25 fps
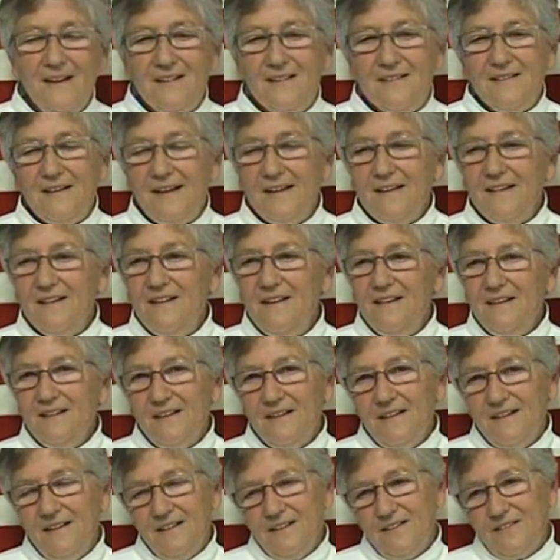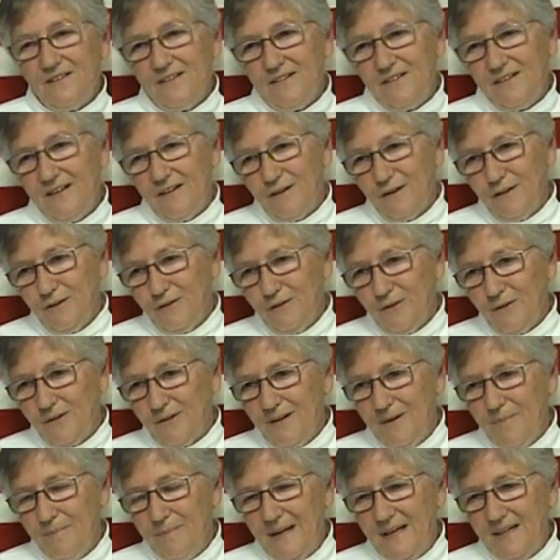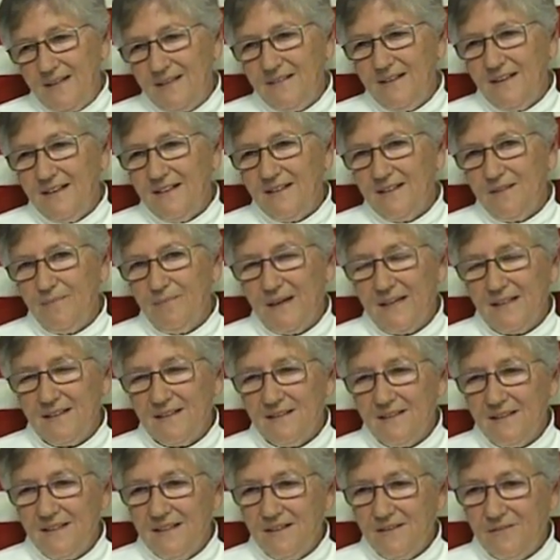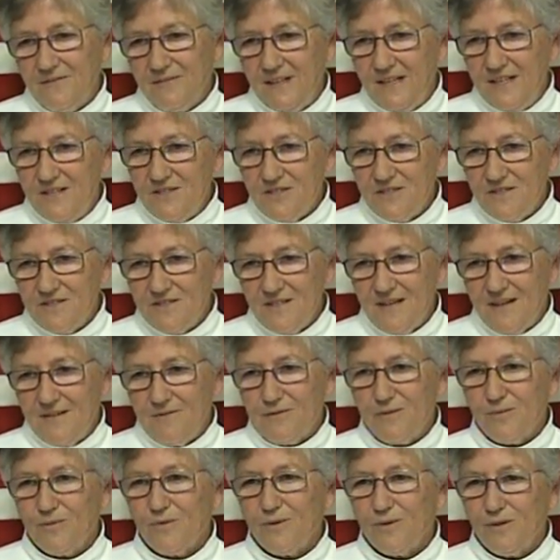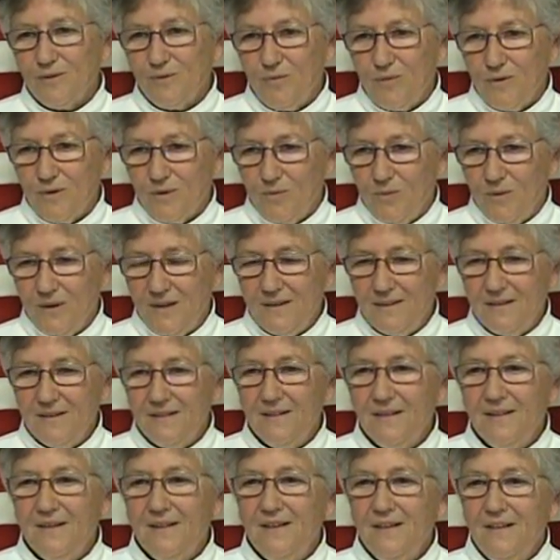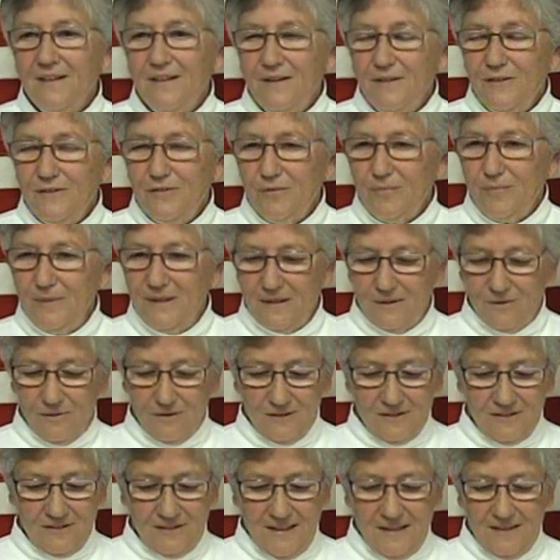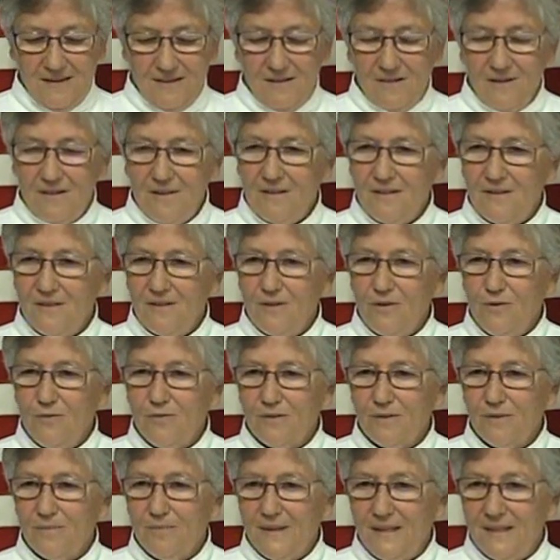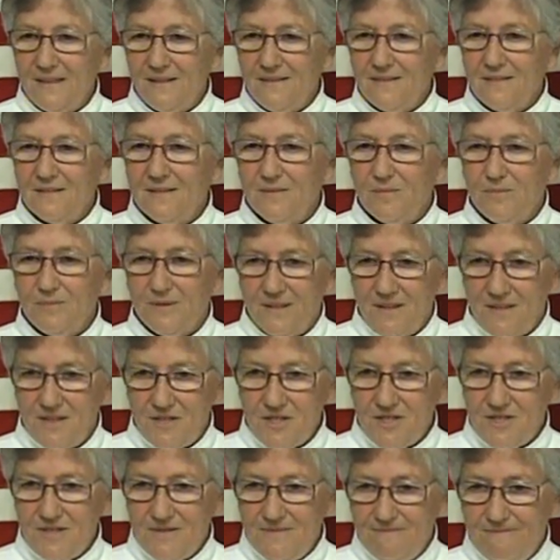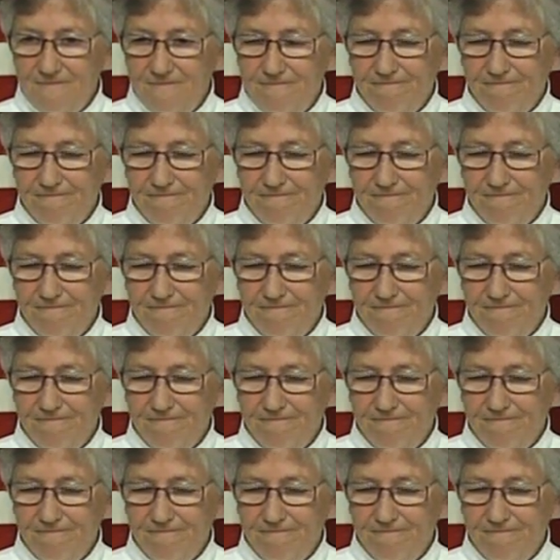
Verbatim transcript: And Tanganyika is a territory mandated by the League of Nations after World War I to be looked at, uh, over by the British.